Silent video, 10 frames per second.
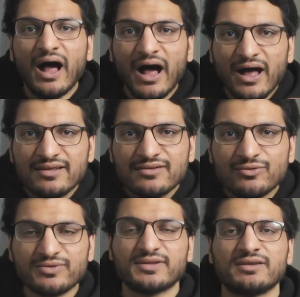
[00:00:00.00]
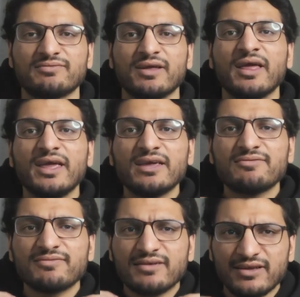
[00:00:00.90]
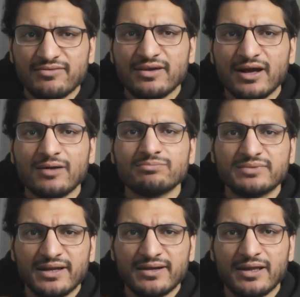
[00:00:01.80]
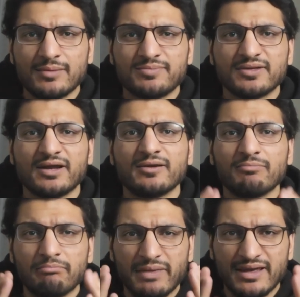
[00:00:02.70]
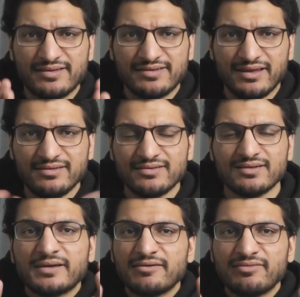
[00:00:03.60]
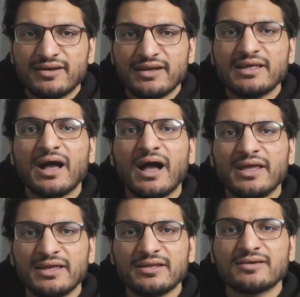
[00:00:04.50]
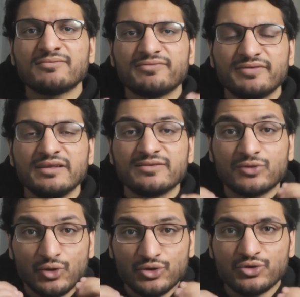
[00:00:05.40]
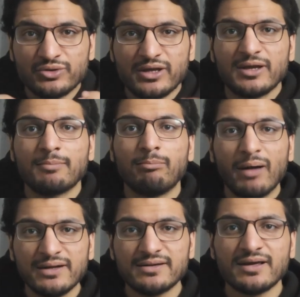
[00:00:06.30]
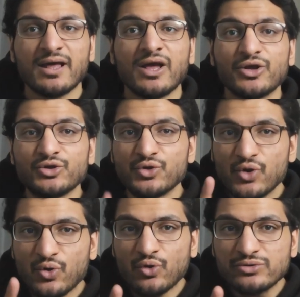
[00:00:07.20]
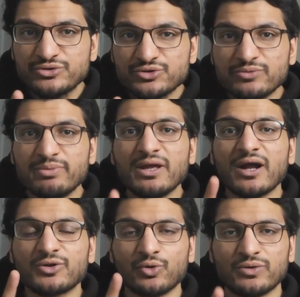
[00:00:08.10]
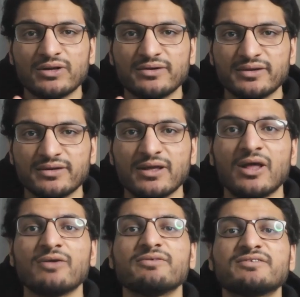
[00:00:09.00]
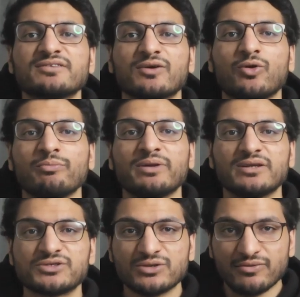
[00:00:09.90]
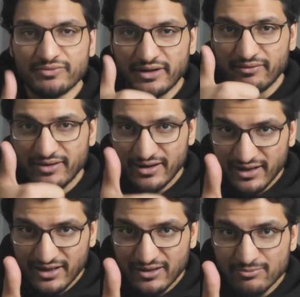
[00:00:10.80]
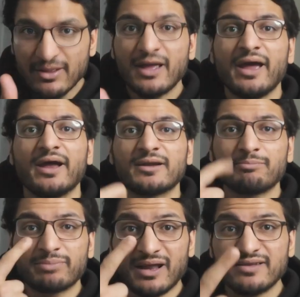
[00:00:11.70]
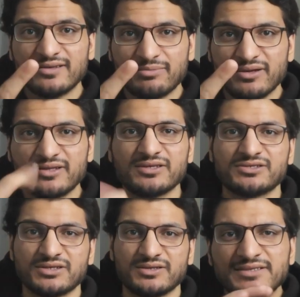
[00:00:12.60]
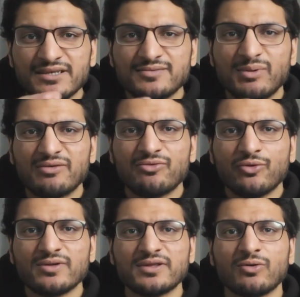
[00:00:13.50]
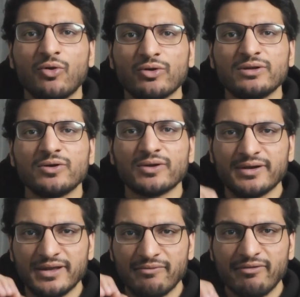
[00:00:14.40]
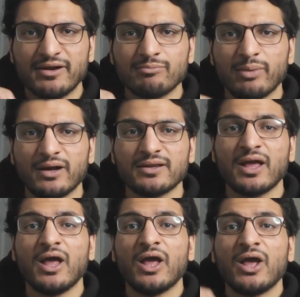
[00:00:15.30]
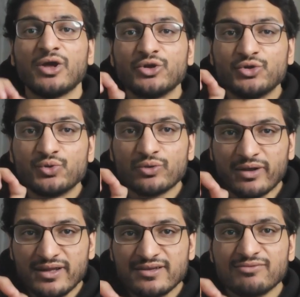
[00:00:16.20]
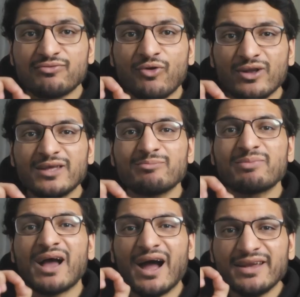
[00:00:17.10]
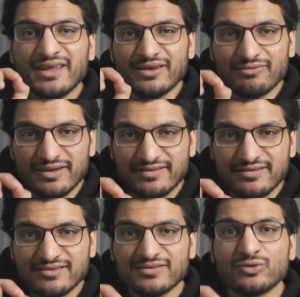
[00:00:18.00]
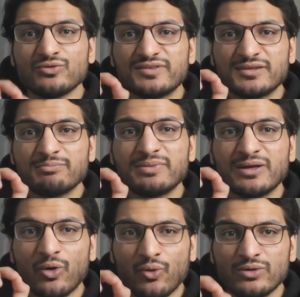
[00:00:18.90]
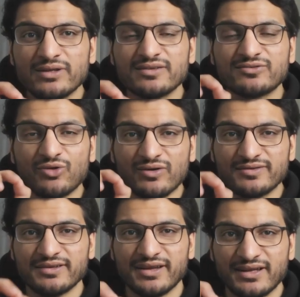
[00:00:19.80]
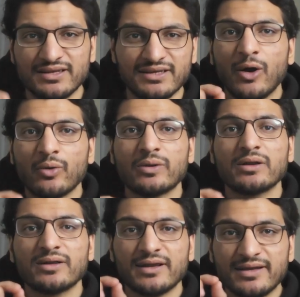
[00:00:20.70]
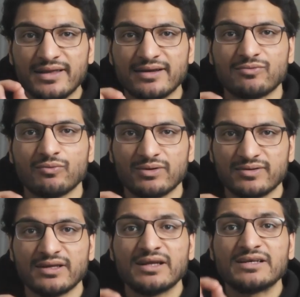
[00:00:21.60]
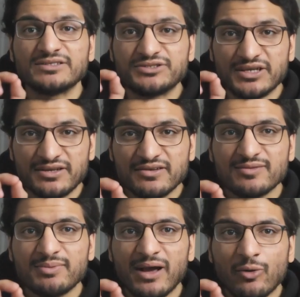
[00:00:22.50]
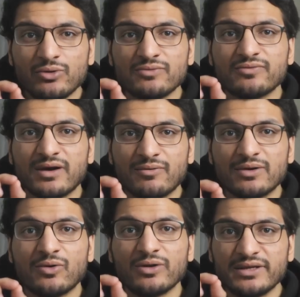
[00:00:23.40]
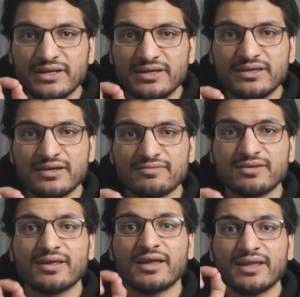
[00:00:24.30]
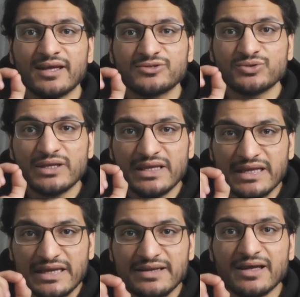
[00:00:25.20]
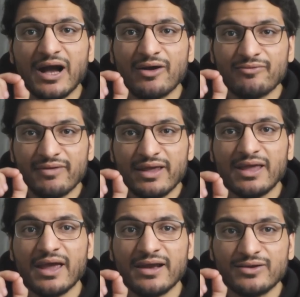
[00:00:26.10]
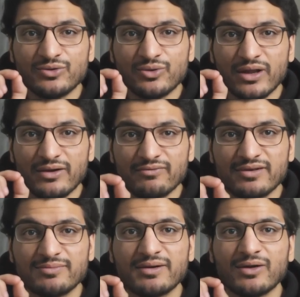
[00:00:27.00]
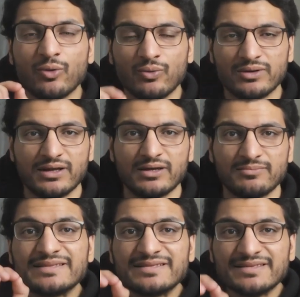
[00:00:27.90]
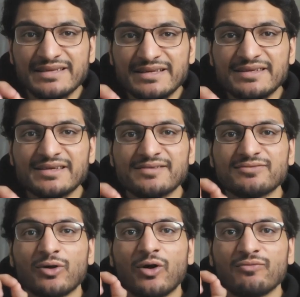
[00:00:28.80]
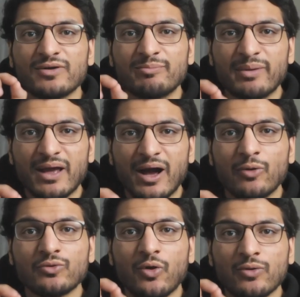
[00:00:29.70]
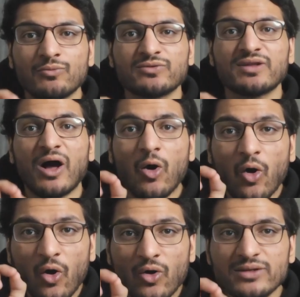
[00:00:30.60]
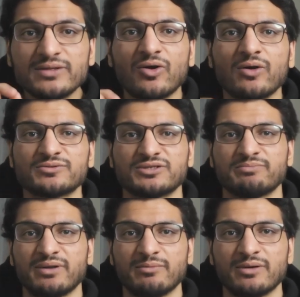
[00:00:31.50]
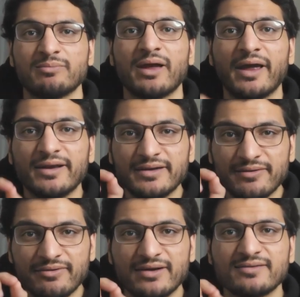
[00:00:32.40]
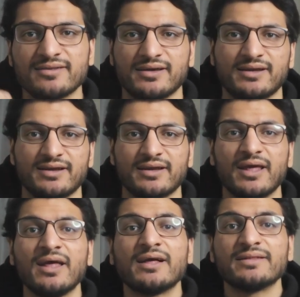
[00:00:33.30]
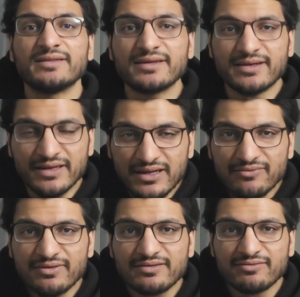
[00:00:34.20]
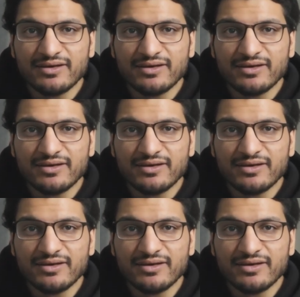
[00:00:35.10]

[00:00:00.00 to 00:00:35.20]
ask yourself if giving up that upside makes sense. Definitely high income feels good today, but your goal should be a total return, which is a combination of dividend income and a price appreciation. Just by focusing only on a dividend part, you risk falling behind investors who simply hold their stocks directly. However, it gets worse. Generous payout of covered call ETFs can actually eat away at your investment over time. These ETFs often pay out almost all the option premium and dividends they collect. They reinvest